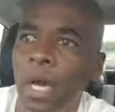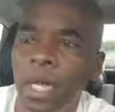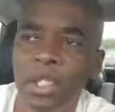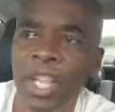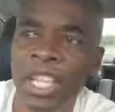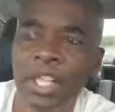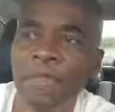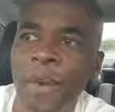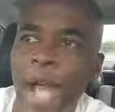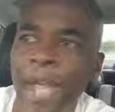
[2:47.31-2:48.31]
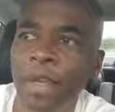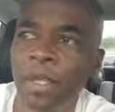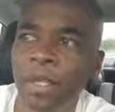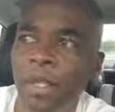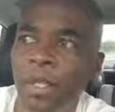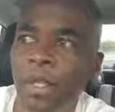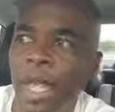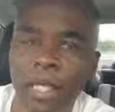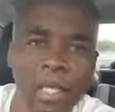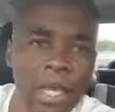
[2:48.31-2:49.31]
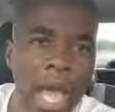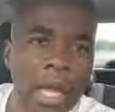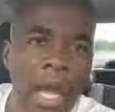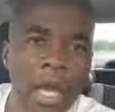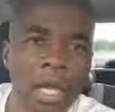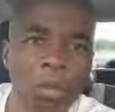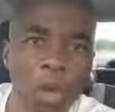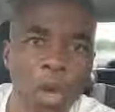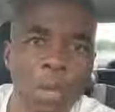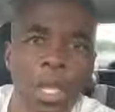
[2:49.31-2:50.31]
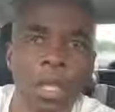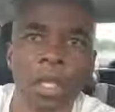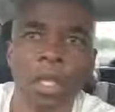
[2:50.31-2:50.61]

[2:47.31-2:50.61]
unjustly fired, and denied our unemployment